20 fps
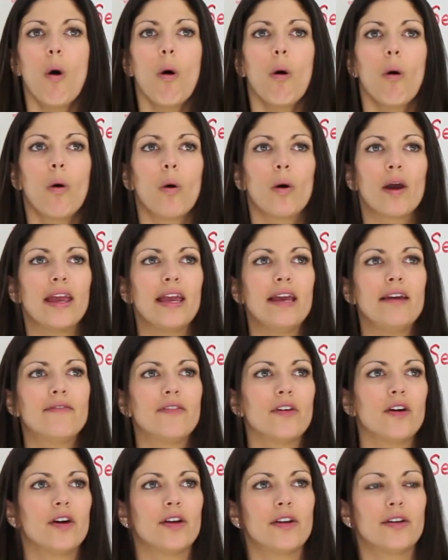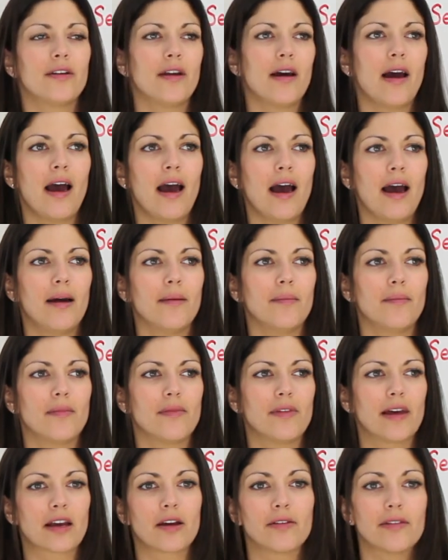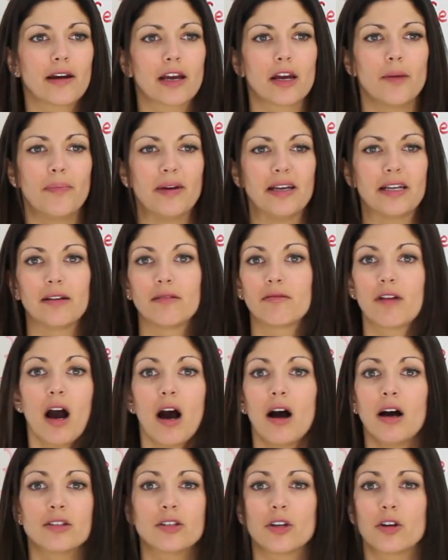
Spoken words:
or even there could be cars,